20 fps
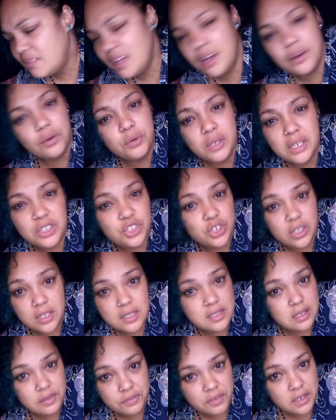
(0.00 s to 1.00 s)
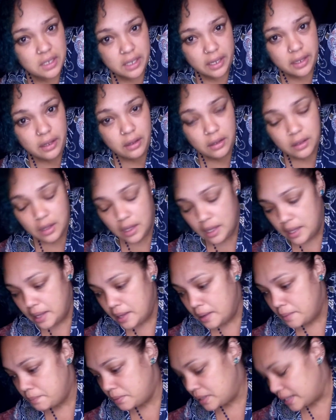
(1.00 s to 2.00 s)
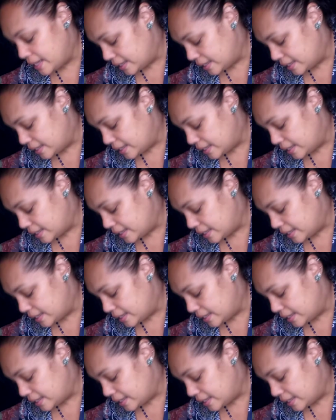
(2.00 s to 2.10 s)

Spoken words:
I don't eat chilies every day, but